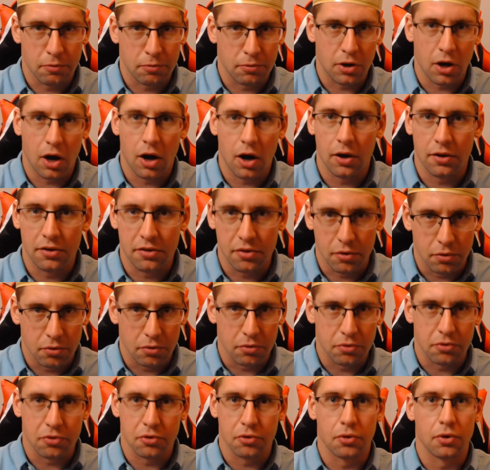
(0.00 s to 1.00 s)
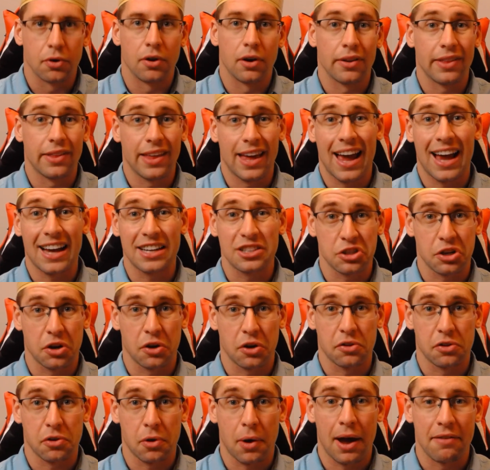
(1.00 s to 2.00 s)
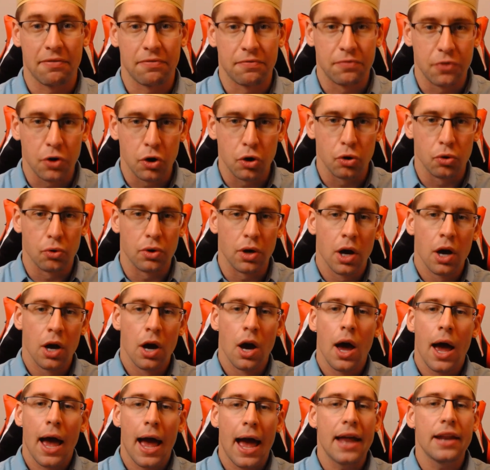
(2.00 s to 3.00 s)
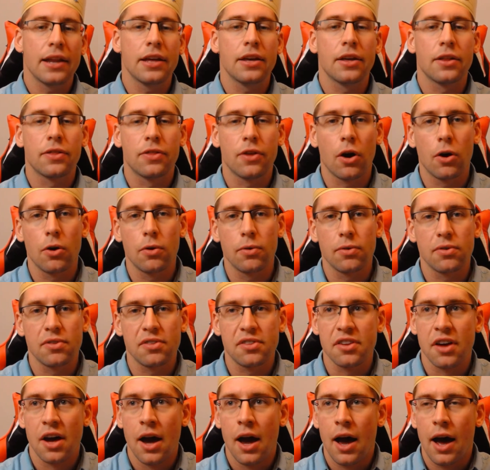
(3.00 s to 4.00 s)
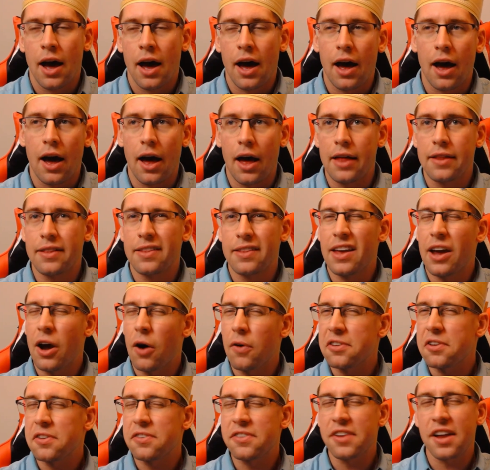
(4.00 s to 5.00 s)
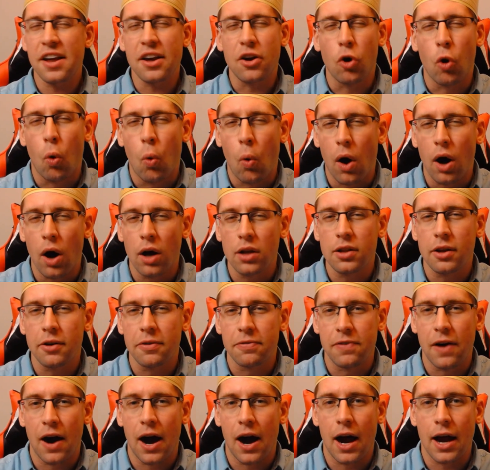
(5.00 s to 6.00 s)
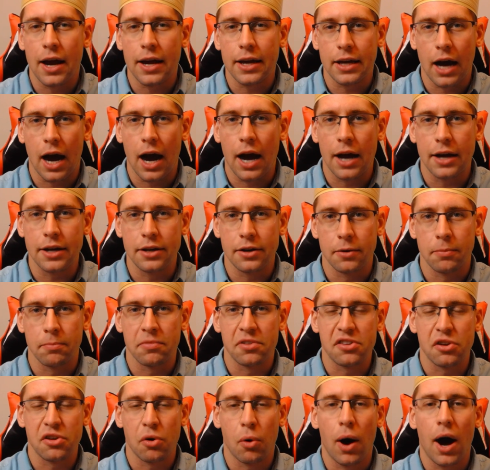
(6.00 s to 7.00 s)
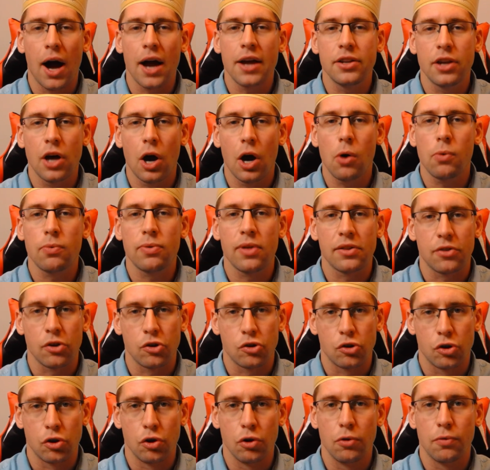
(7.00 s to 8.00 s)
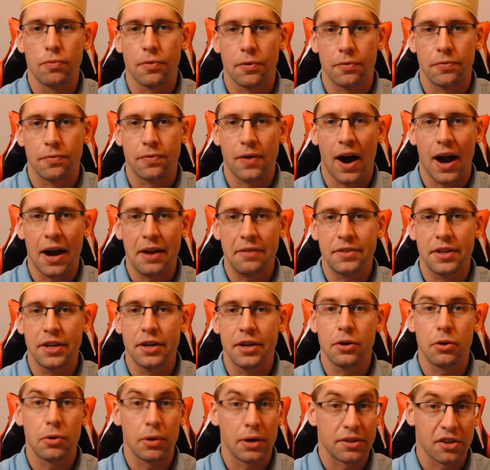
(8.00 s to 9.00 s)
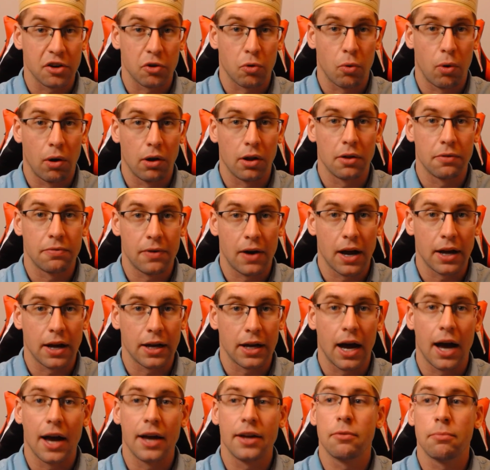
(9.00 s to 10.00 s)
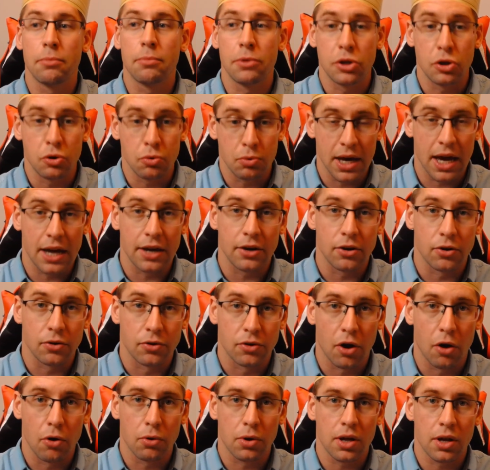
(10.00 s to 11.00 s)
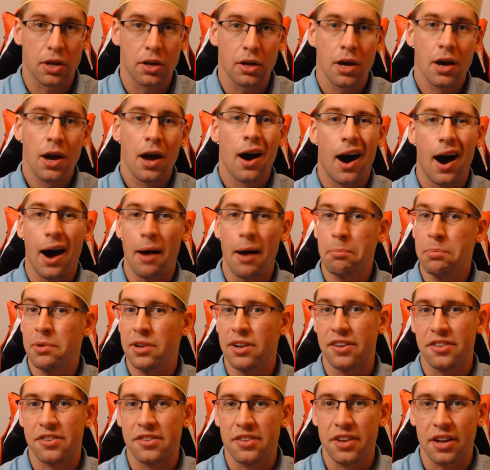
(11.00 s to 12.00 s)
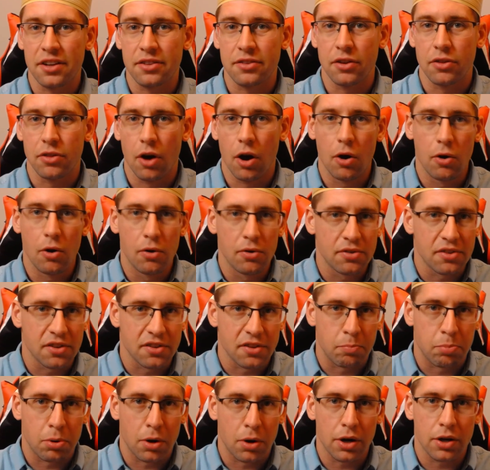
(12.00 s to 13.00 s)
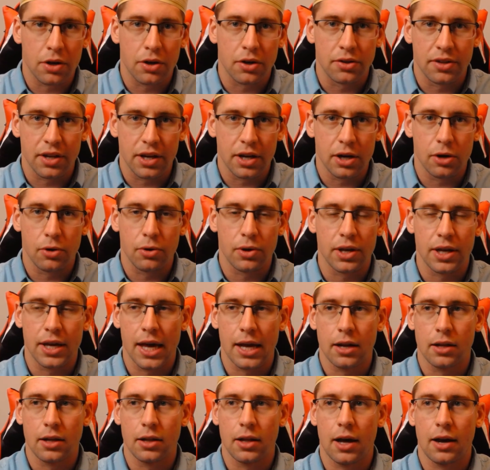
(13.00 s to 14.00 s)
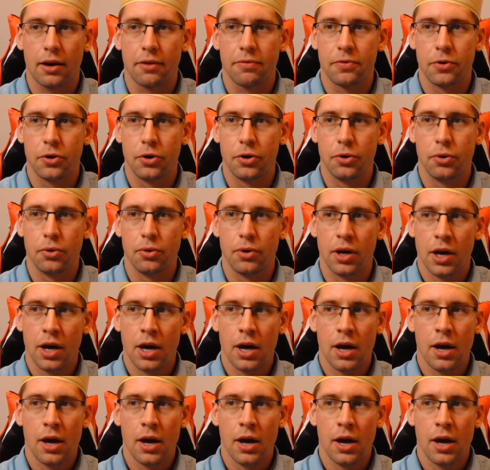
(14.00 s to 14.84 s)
consoles, or they actually also have food, any of those. And they also say qualifying items. So I know that the 2 for $5 deal is a qualifying item and you get your token. I'm going to stick to those. It's a pretty good deal. You get a lot of food.